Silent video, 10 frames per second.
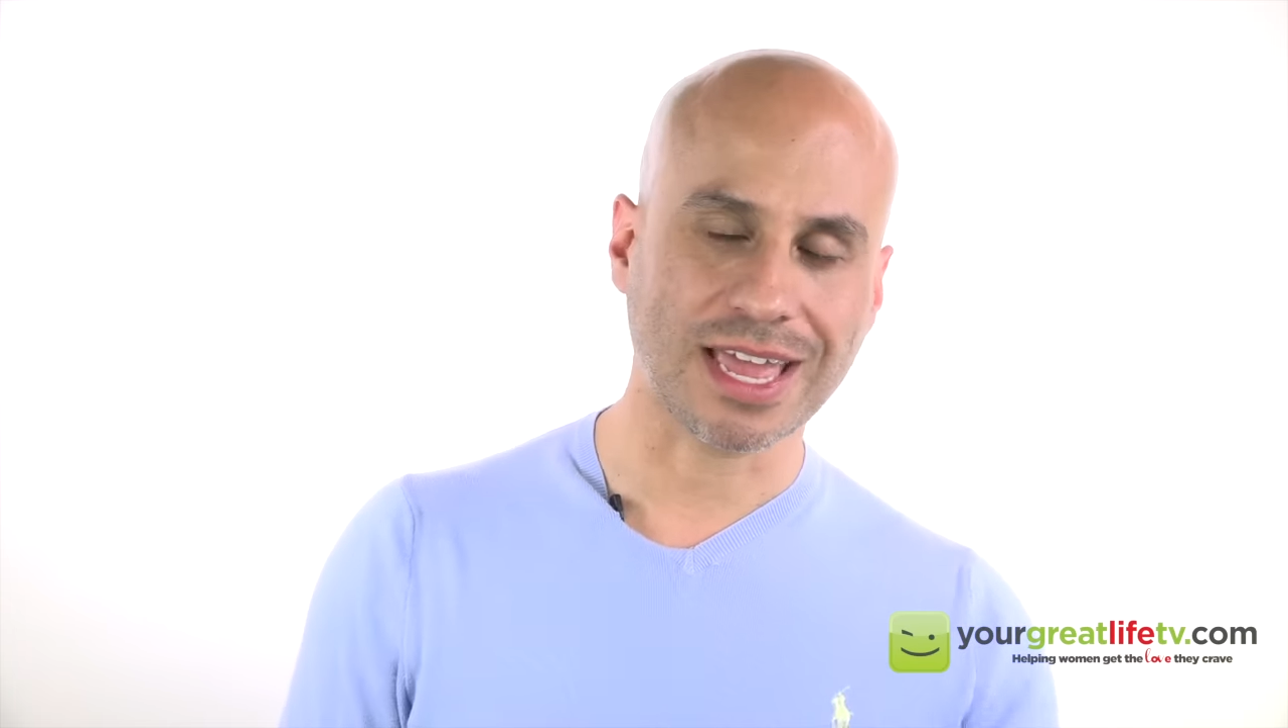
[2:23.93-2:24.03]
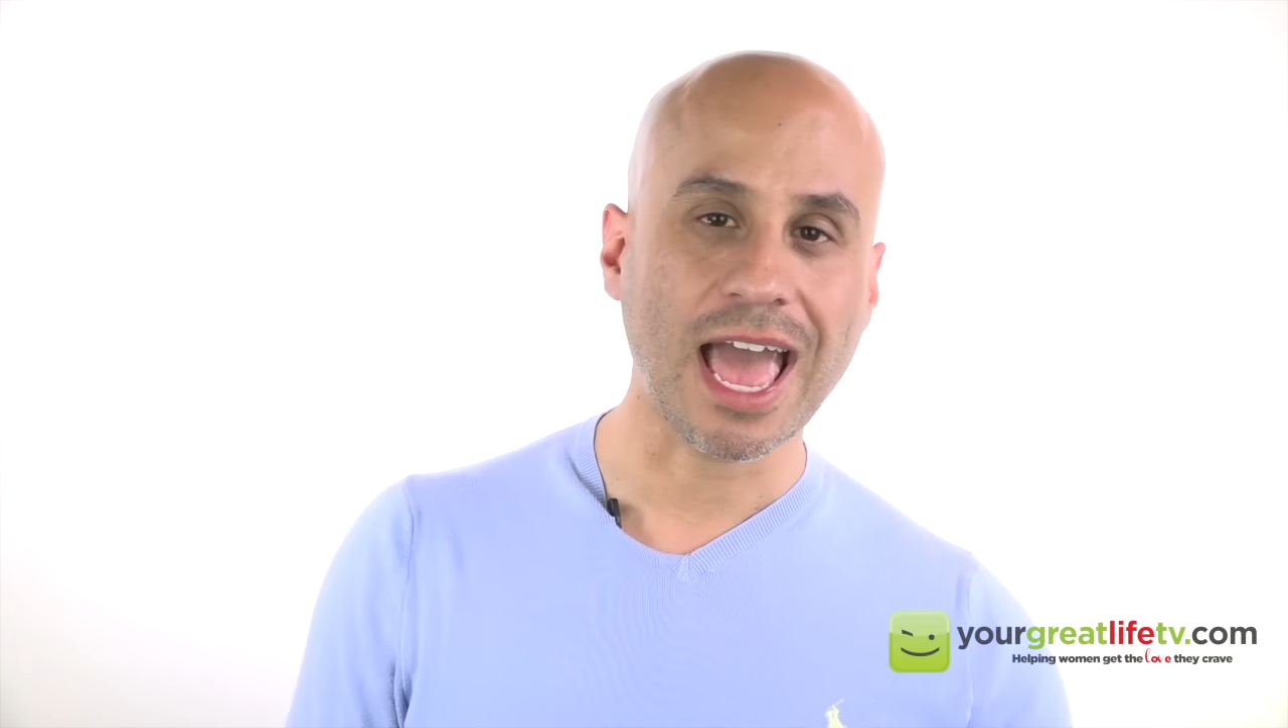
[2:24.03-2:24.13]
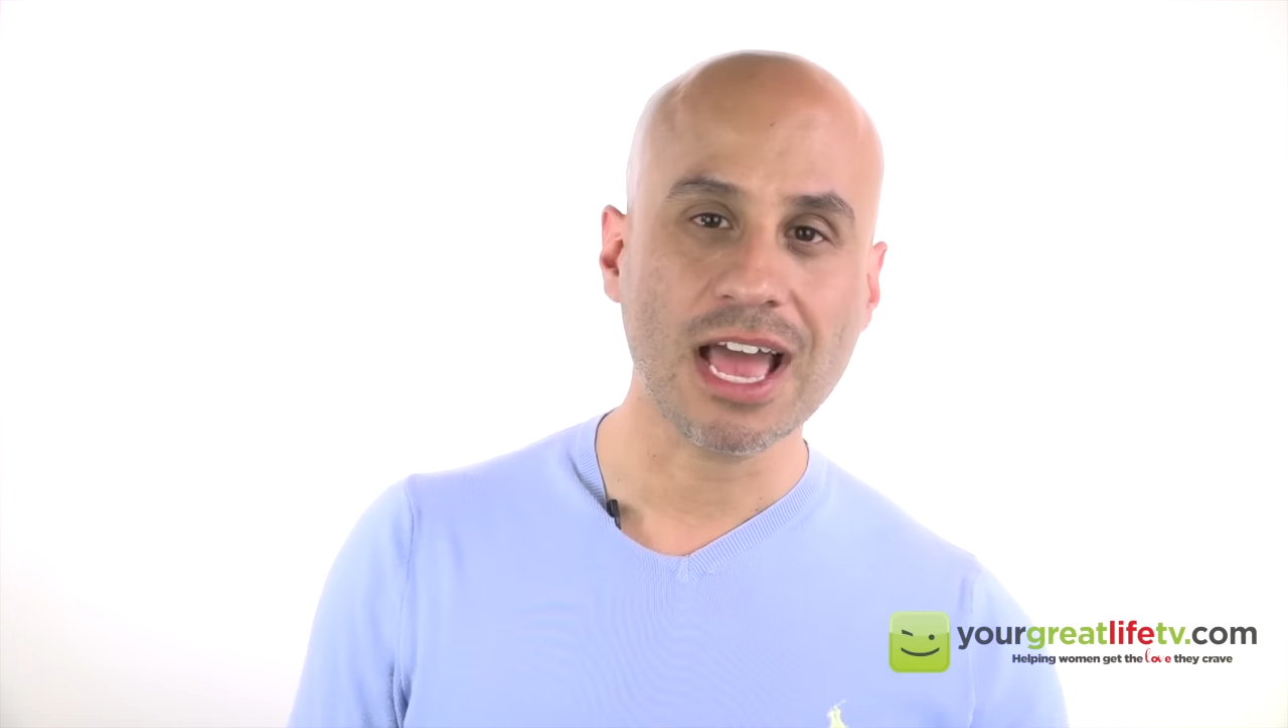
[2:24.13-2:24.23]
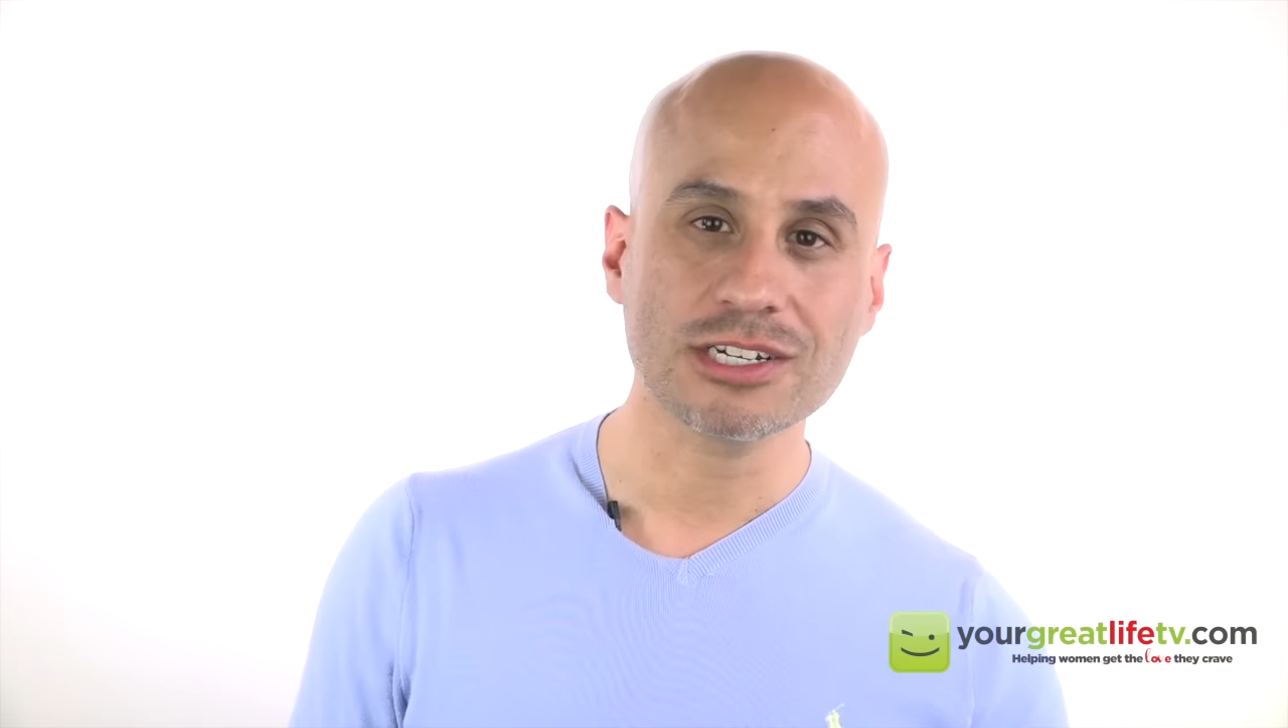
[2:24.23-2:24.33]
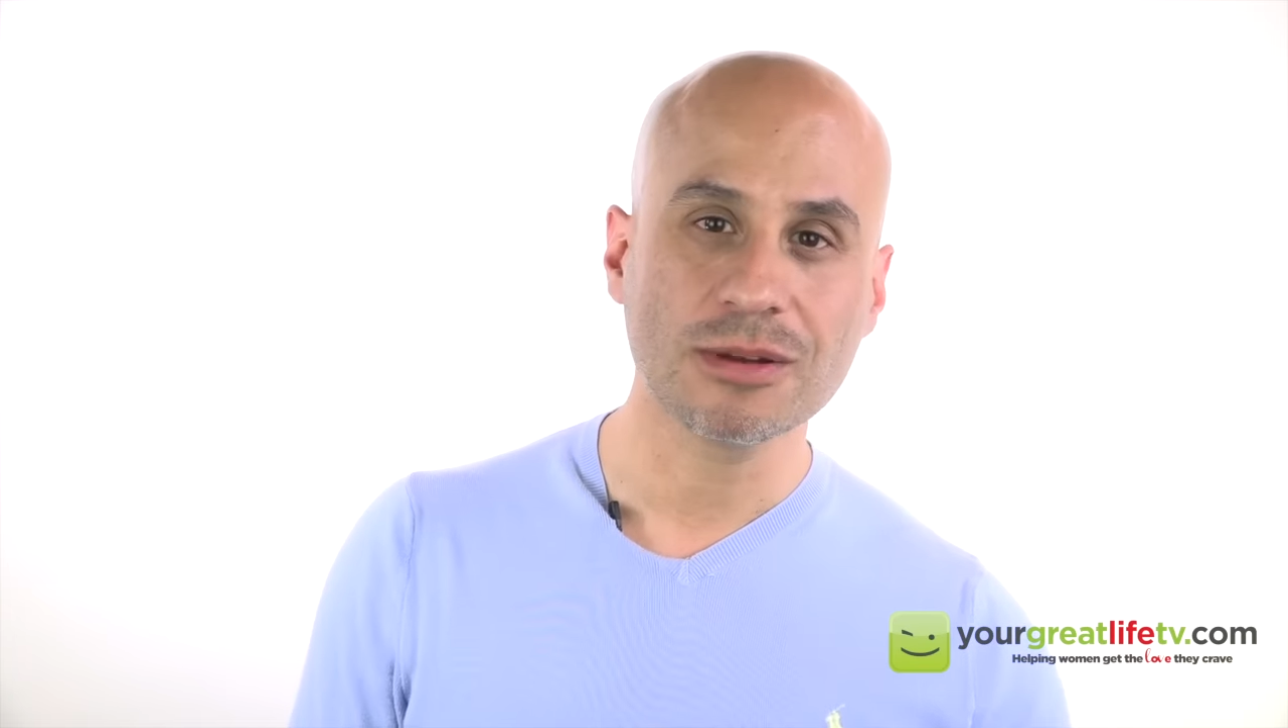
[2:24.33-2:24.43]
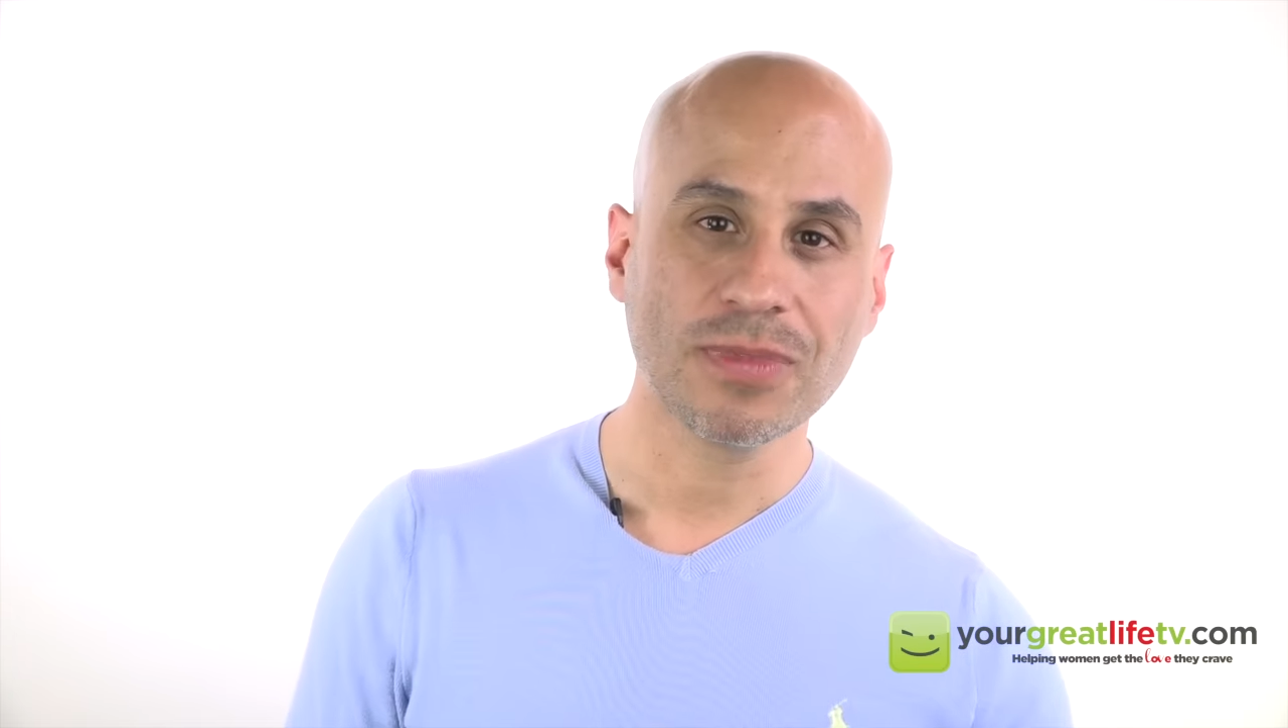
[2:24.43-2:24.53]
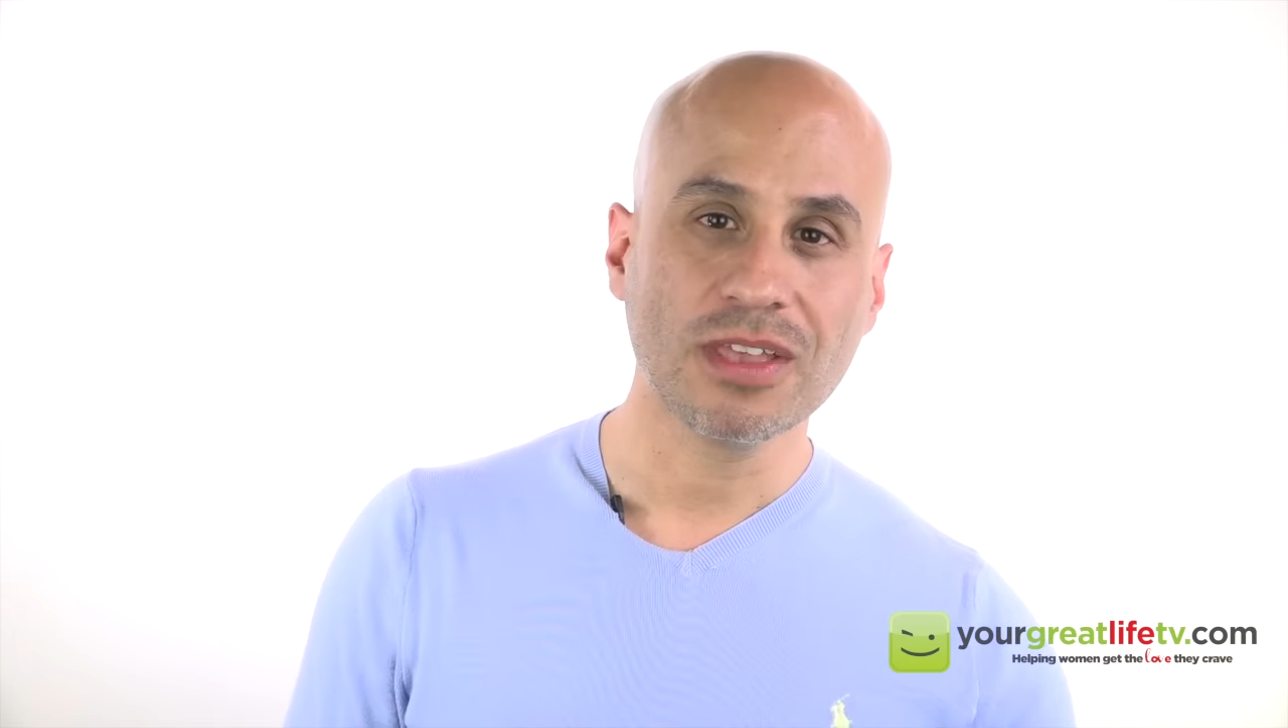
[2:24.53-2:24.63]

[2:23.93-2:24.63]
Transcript: cash,